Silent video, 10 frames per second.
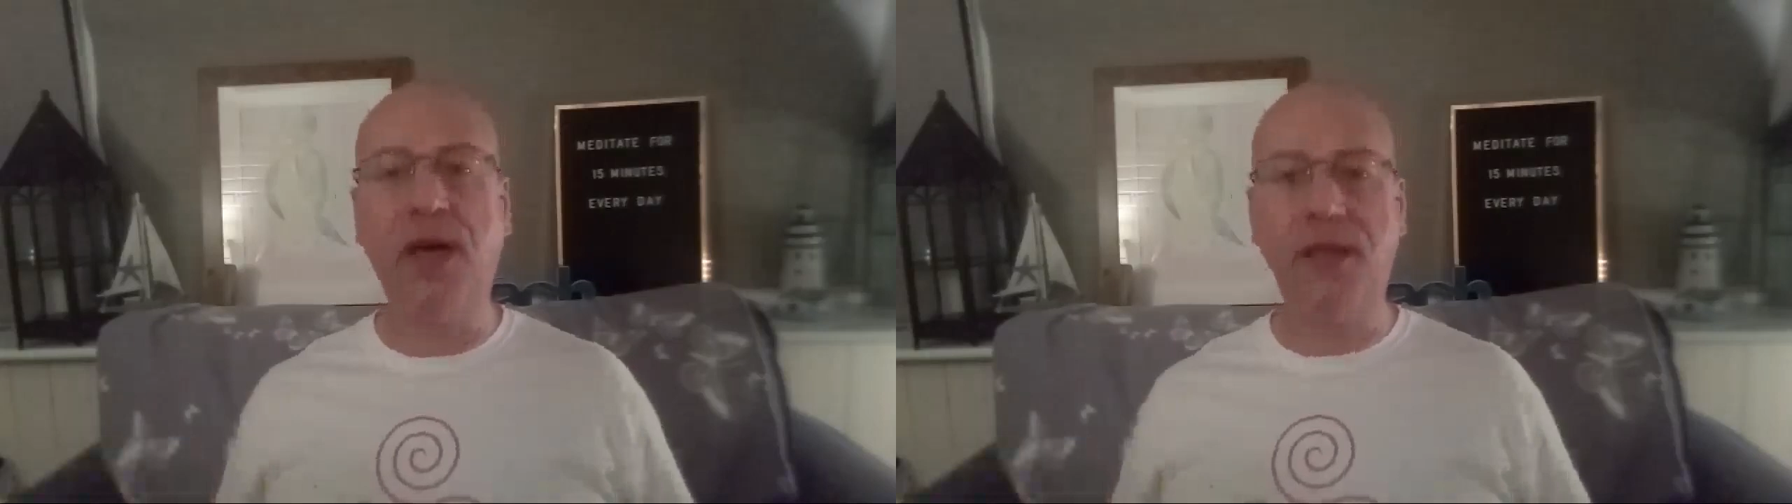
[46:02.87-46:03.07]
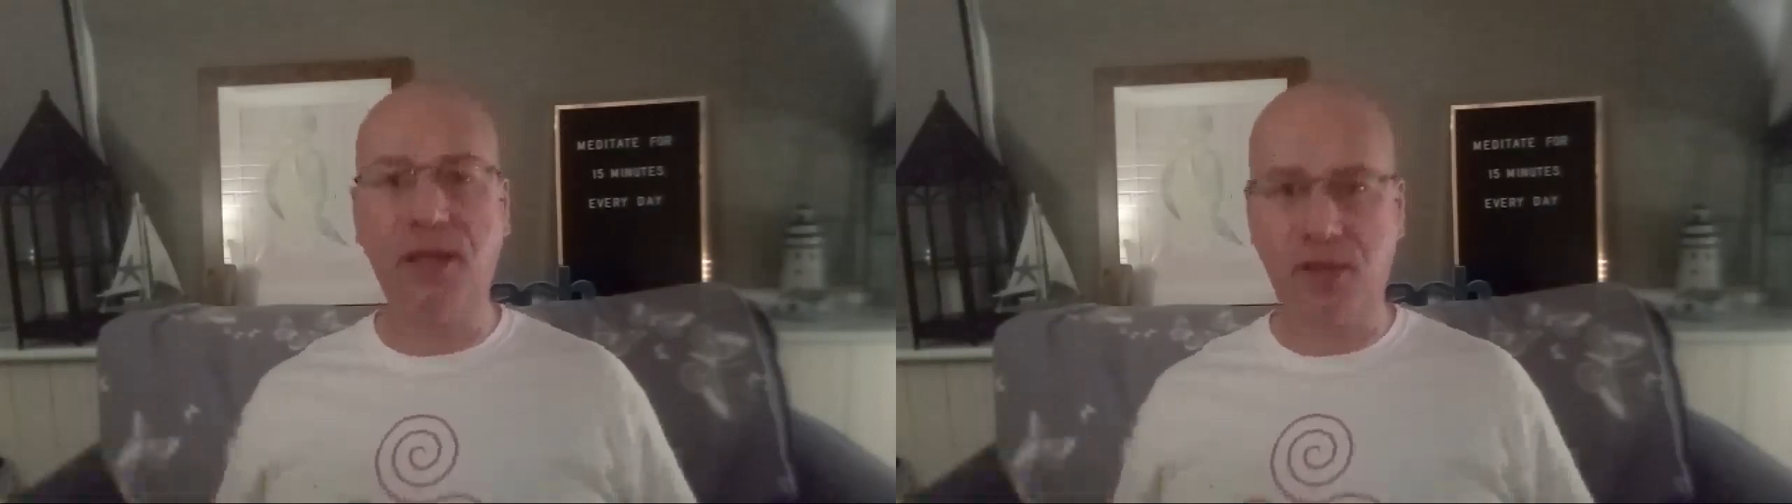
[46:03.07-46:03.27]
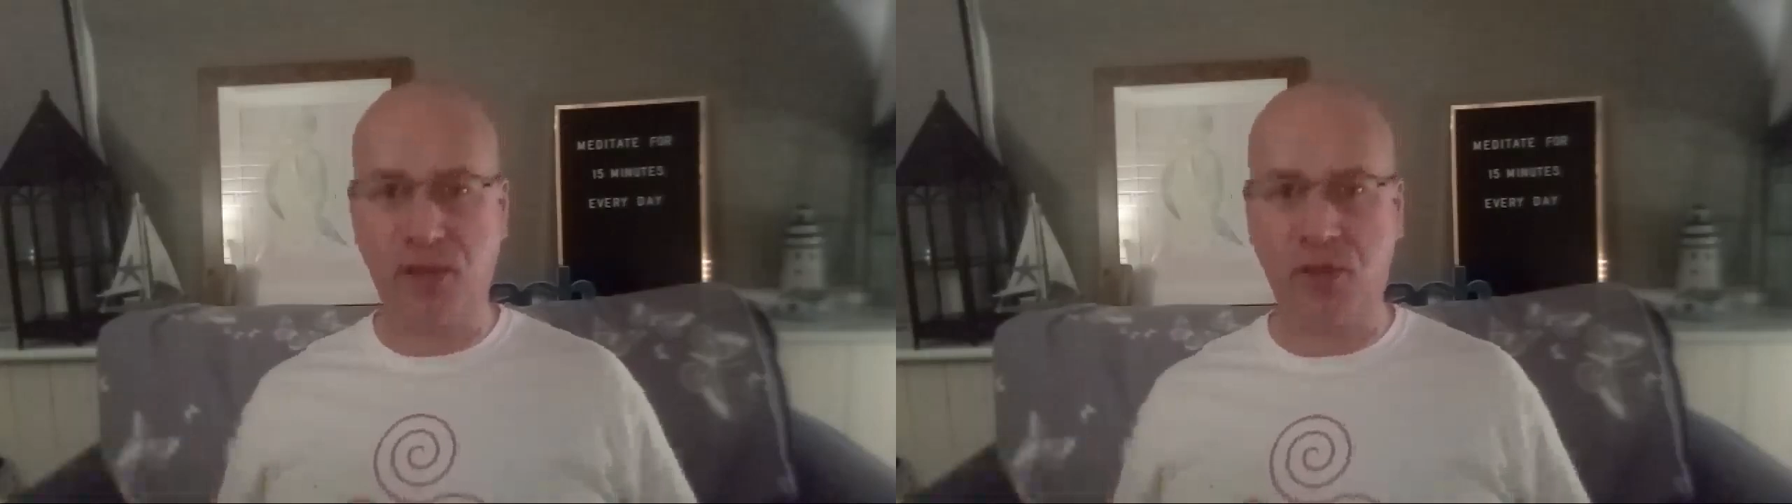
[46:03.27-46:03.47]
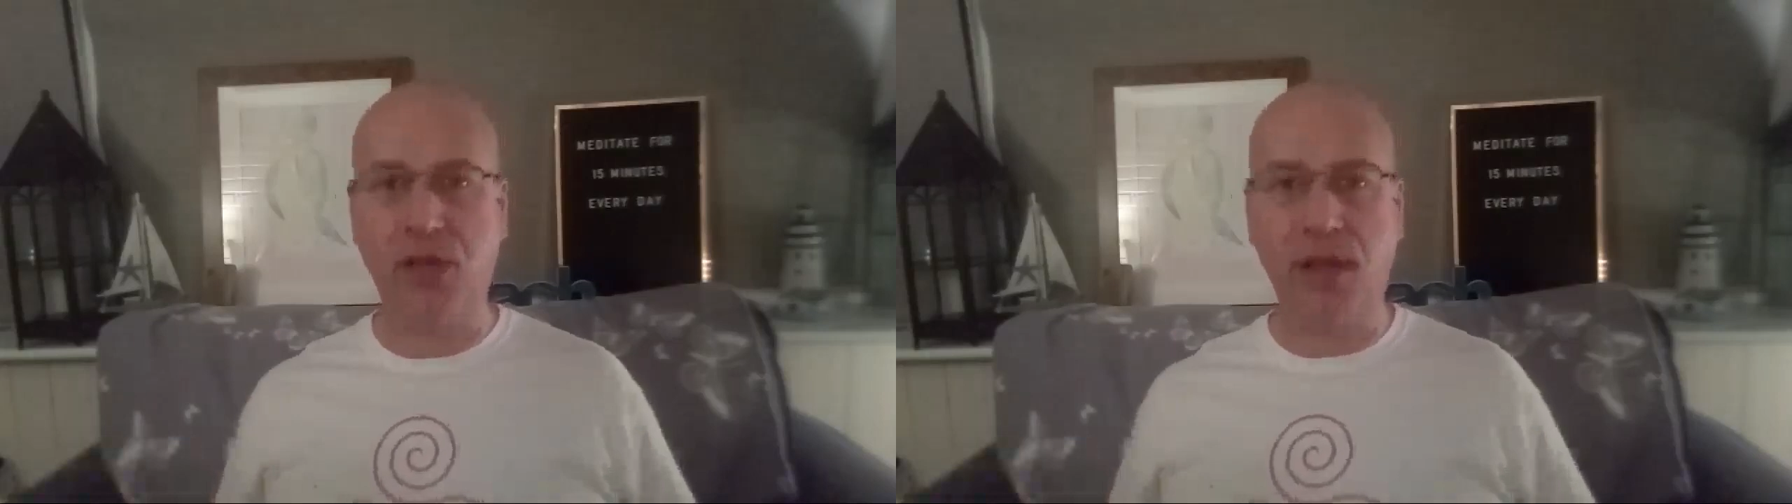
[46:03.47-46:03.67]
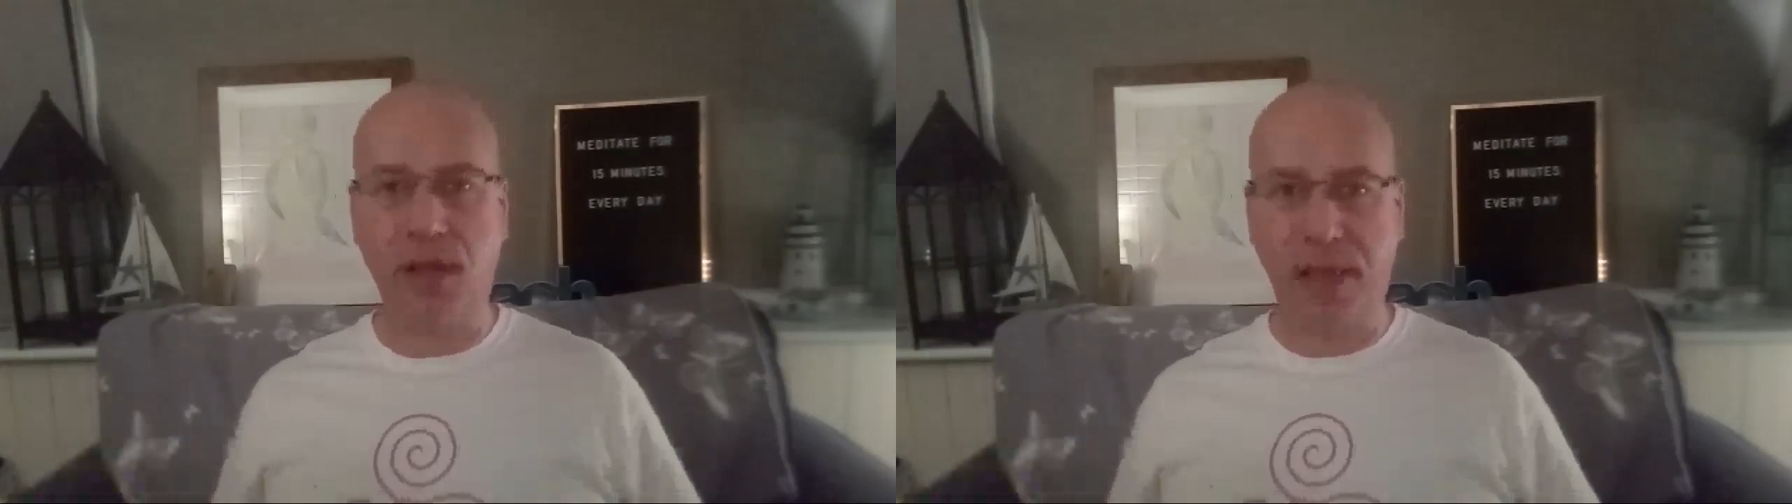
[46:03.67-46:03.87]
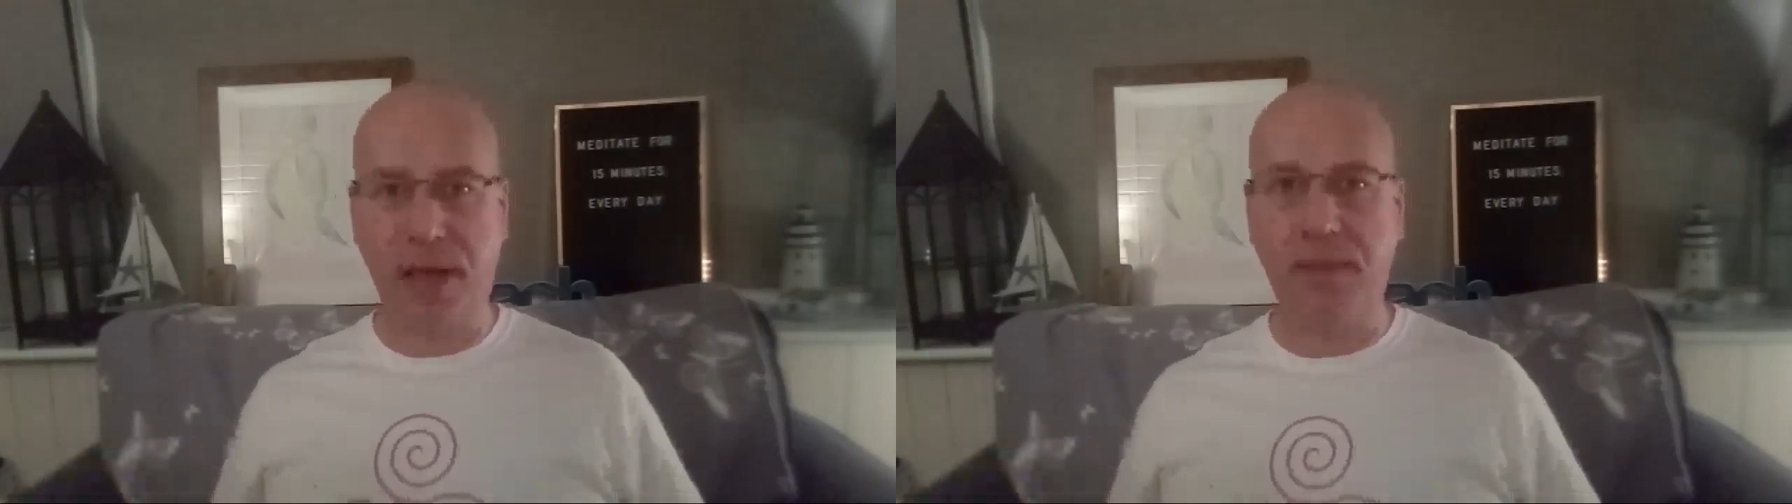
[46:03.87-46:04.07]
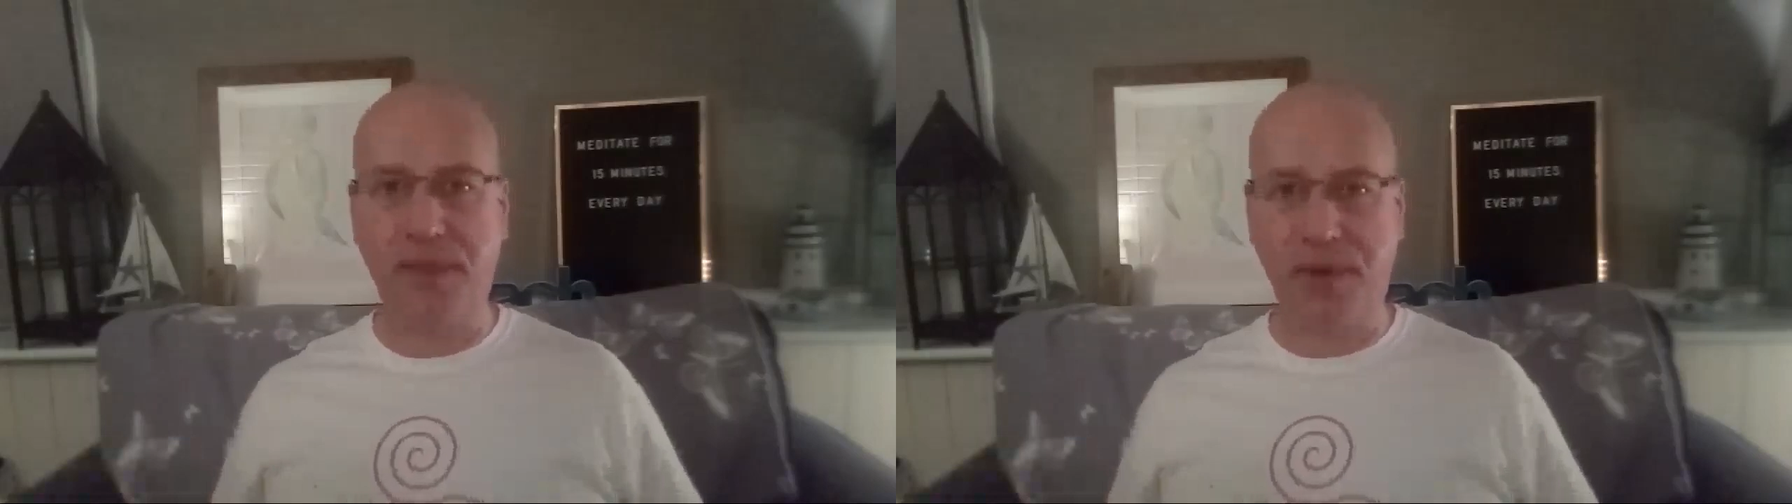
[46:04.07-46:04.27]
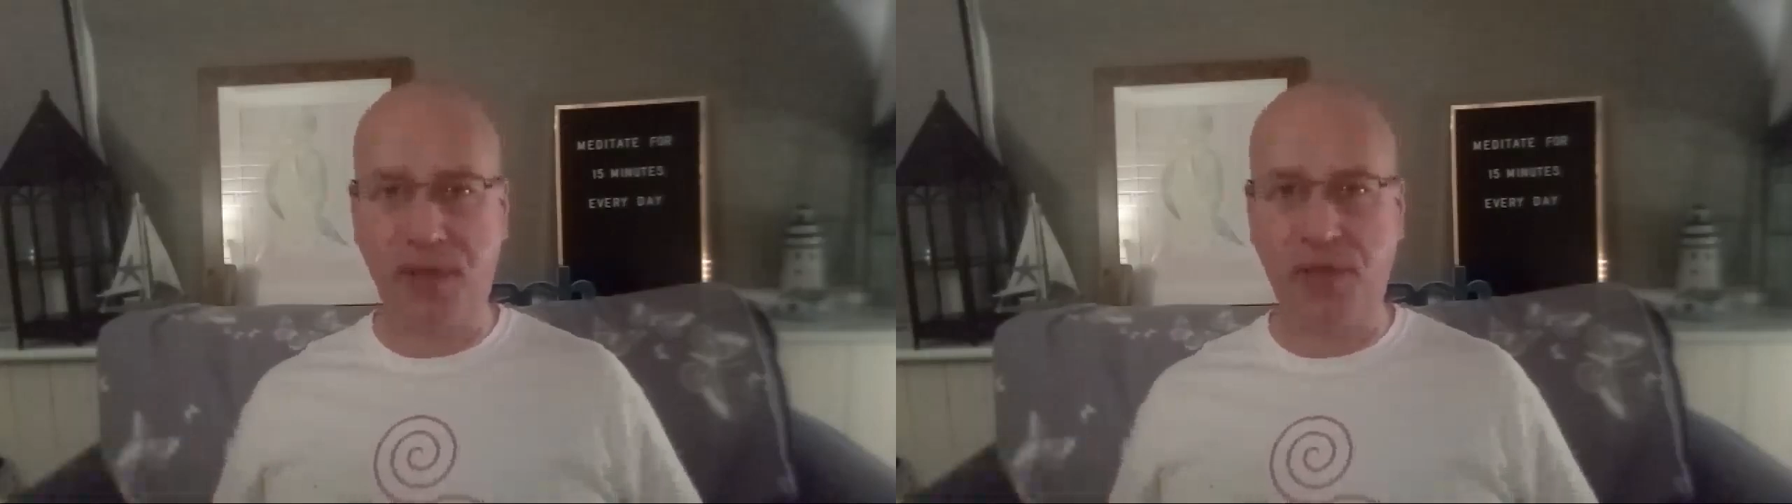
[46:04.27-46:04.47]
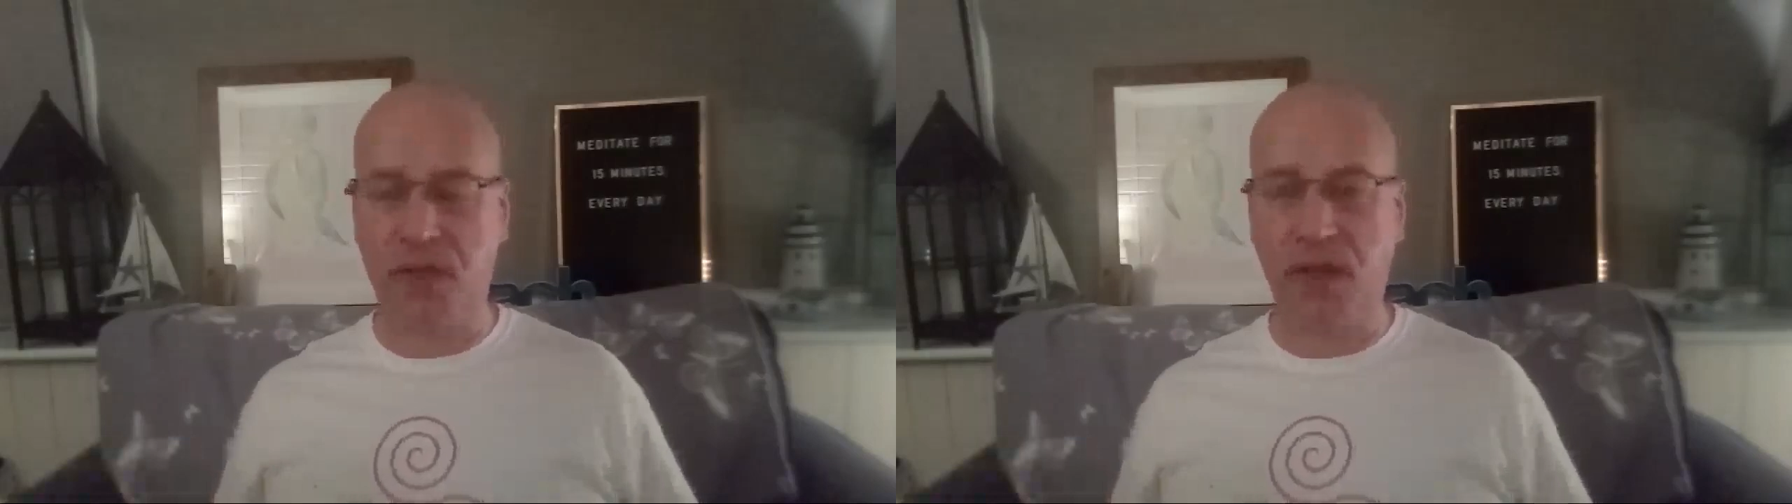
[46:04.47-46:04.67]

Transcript: and he's just that person.